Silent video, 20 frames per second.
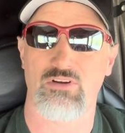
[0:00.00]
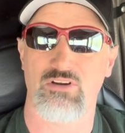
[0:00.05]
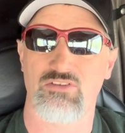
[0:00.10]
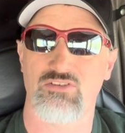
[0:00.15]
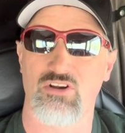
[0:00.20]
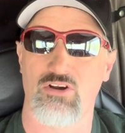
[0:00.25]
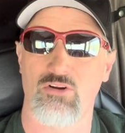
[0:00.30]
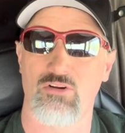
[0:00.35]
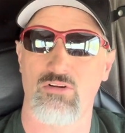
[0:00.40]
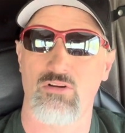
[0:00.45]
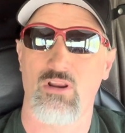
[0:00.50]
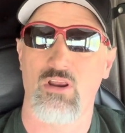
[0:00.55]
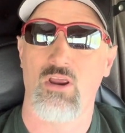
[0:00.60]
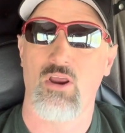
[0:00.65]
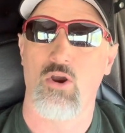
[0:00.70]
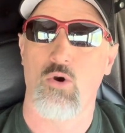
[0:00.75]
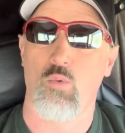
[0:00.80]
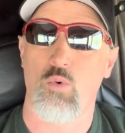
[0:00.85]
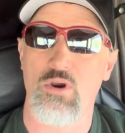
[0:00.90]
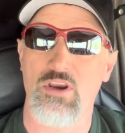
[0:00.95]
And until
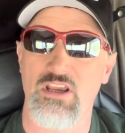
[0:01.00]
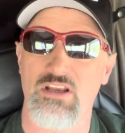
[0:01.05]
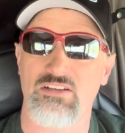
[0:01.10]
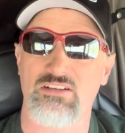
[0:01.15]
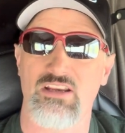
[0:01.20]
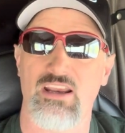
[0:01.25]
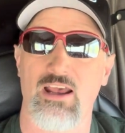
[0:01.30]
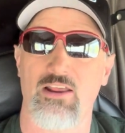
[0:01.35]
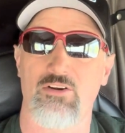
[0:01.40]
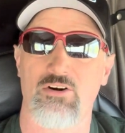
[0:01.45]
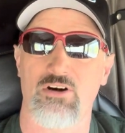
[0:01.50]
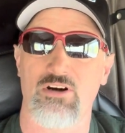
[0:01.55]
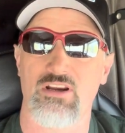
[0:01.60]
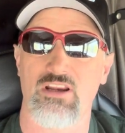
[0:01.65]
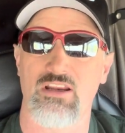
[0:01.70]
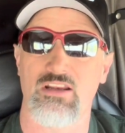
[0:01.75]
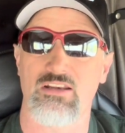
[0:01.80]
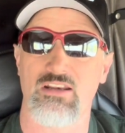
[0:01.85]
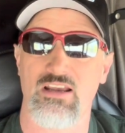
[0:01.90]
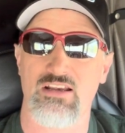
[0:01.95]
we get together
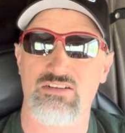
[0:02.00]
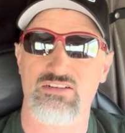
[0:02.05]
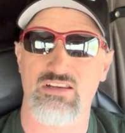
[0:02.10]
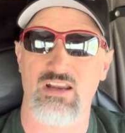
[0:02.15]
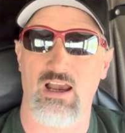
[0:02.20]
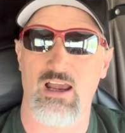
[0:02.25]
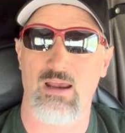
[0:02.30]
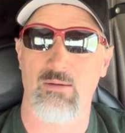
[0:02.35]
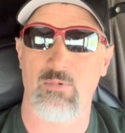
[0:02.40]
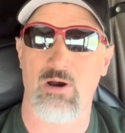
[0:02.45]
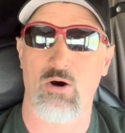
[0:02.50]
again next time,